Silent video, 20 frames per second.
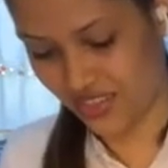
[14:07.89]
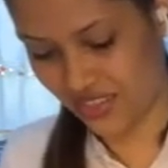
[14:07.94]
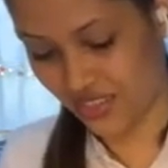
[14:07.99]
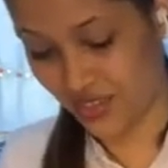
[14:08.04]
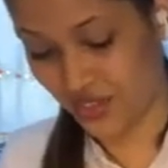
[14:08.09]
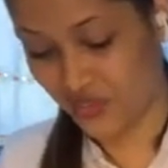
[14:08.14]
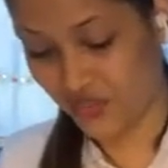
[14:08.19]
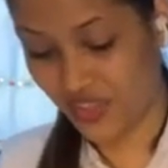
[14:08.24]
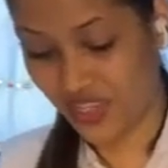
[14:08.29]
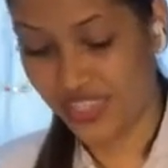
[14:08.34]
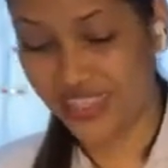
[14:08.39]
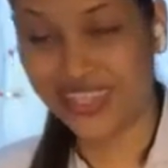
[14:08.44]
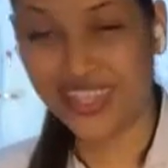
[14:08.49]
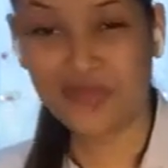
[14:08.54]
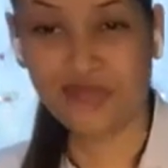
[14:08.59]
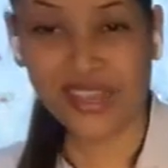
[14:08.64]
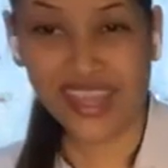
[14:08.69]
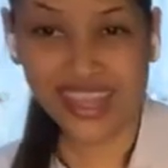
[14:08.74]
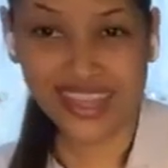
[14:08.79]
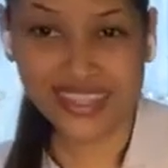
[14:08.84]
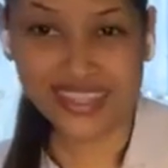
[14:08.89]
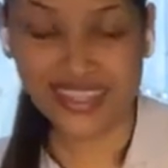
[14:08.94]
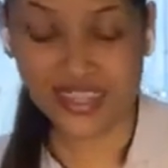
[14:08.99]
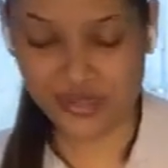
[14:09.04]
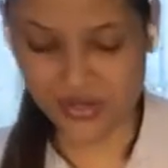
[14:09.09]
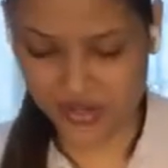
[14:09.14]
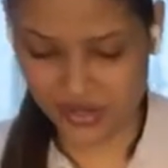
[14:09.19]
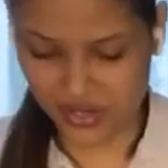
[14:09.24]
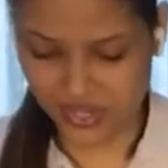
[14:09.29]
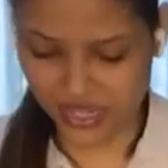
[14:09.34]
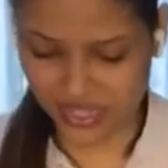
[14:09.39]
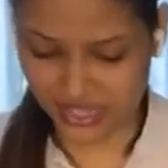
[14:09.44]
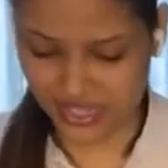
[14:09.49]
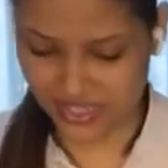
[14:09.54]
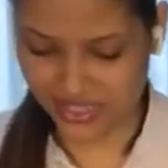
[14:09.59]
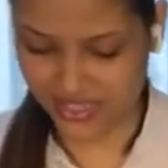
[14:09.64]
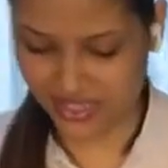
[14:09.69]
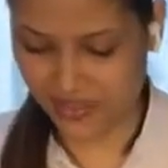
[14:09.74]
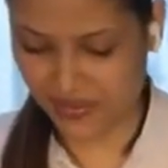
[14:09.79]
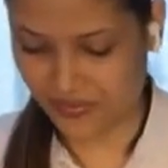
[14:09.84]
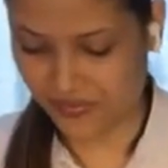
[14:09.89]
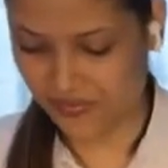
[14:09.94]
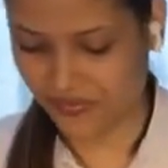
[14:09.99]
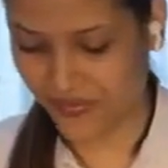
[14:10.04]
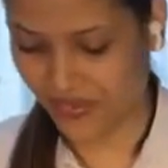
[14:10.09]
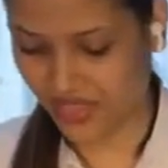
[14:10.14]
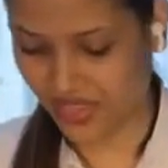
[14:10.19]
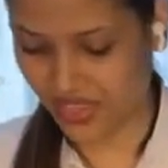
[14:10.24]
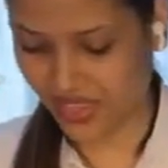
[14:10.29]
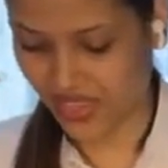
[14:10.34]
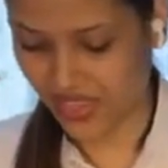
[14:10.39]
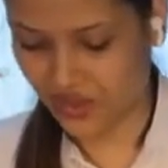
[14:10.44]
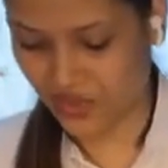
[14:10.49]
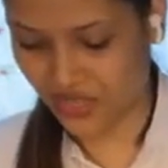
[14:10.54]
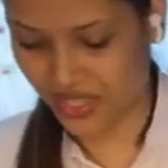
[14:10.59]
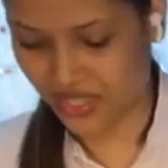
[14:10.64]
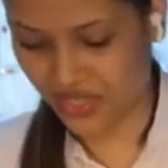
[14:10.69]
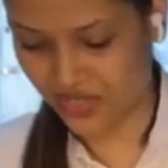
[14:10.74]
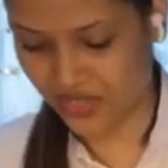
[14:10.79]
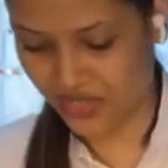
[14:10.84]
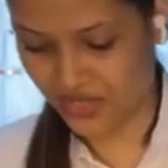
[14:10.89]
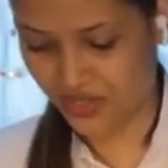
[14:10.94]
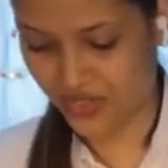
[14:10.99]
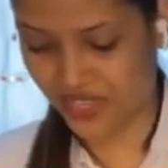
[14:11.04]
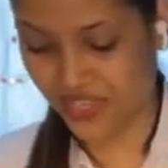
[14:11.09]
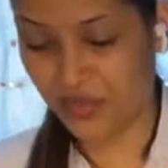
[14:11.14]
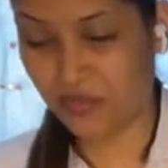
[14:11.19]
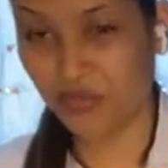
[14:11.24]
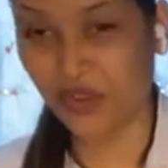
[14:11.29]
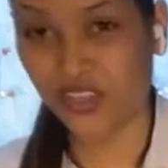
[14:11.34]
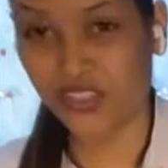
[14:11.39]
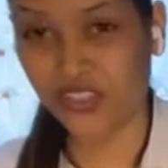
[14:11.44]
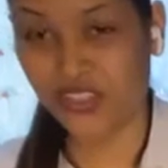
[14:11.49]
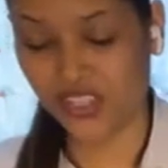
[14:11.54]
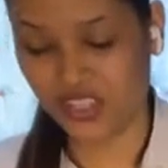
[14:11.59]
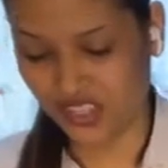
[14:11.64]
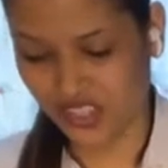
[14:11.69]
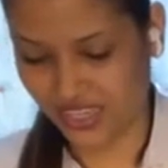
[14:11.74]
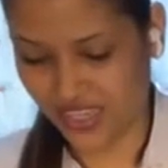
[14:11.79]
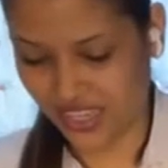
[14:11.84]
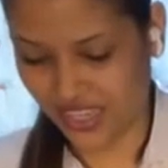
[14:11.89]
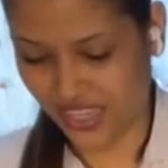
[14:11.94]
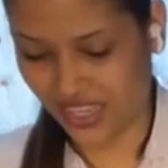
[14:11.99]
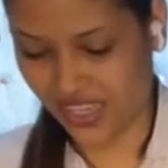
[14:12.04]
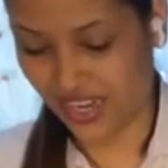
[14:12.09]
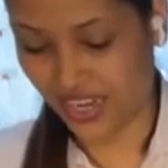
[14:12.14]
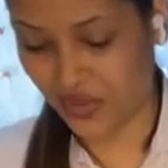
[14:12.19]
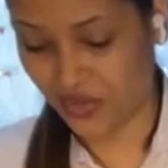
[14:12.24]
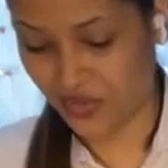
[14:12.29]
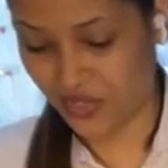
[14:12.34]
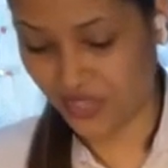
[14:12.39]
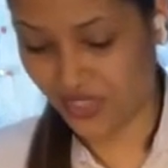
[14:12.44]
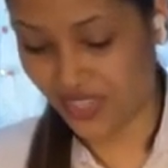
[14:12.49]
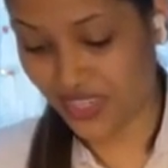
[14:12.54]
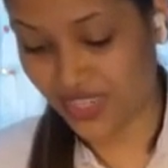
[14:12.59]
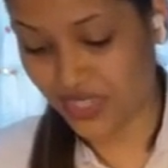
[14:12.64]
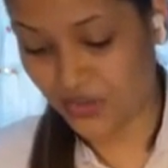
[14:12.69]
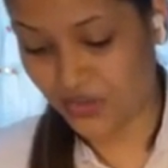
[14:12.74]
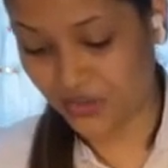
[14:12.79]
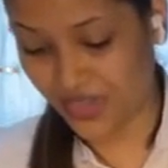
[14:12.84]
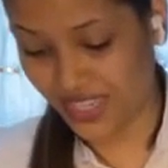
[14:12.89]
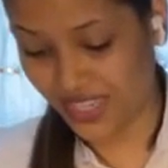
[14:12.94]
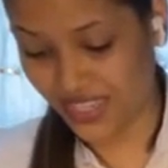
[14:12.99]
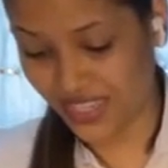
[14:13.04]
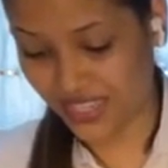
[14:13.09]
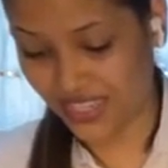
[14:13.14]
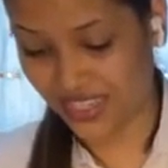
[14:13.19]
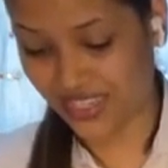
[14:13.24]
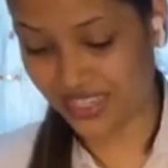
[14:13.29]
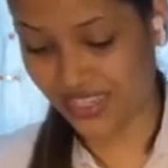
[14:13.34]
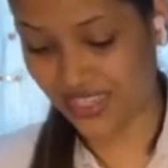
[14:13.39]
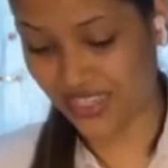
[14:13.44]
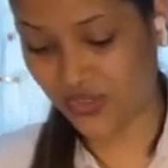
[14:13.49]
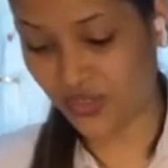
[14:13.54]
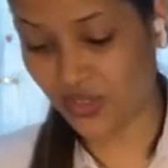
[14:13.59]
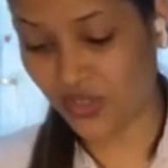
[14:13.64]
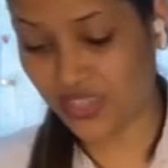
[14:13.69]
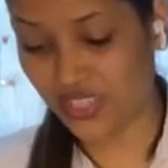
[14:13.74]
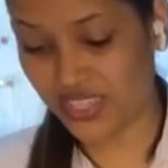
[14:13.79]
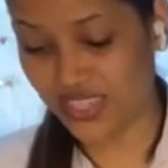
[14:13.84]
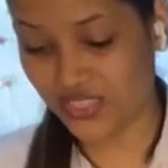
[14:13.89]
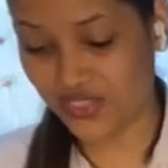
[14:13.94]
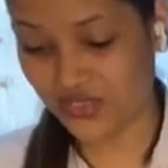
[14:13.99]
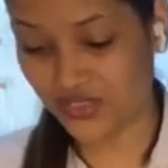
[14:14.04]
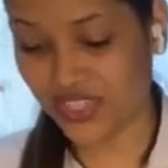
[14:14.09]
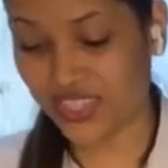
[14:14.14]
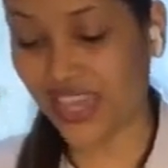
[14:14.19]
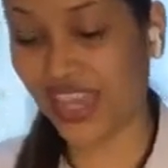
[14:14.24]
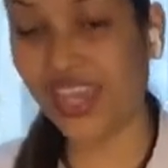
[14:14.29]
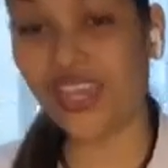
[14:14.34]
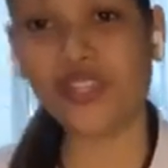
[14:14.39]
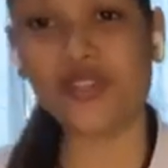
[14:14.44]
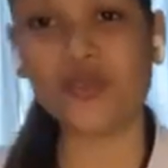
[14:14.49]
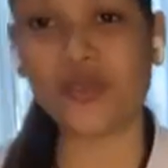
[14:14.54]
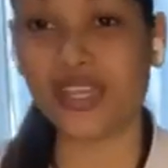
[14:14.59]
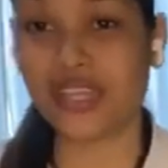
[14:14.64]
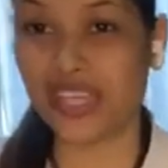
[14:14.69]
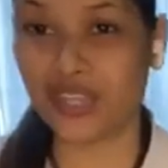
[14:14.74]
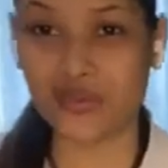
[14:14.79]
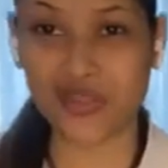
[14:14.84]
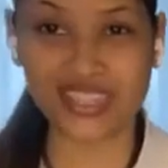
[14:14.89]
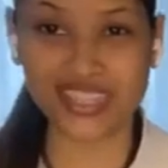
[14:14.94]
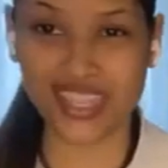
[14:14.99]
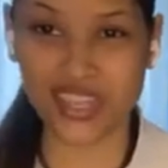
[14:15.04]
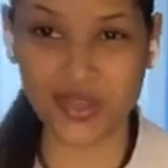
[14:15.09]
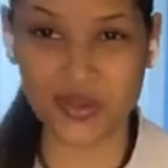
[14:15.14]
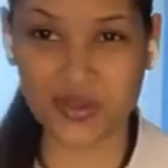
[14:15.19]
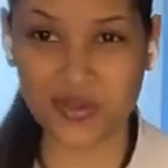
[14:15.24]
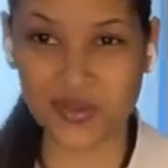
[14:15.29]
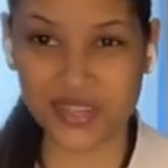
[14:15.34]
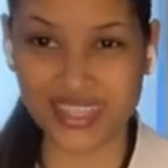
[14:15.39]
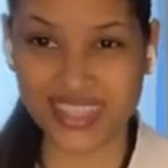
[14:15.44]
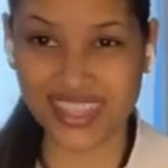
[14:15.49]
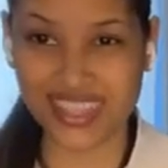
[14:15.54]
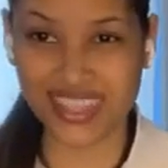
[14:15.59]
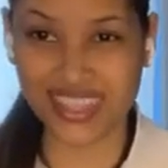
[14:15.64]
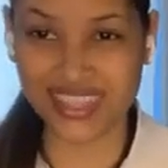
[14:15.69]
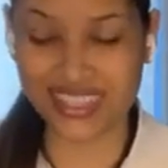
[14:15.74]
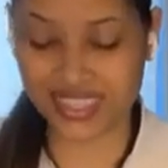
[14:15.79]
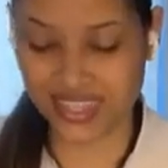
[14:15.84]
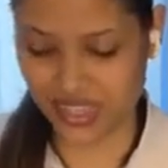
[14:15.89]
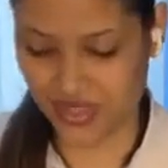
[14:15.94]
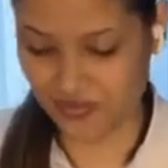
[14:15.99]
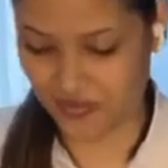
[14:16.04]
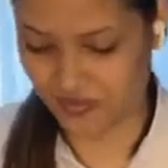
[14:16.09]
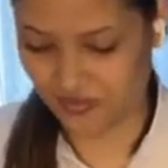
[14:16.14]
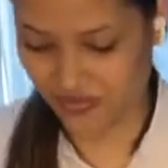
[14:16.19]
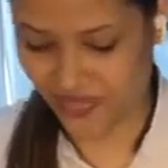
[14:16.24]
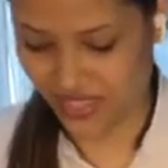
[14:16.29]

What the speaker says: Now, the first time I had taco, guys, I went to a potluck and I was just amazed to see all these different, I had no idea what taco was at that time.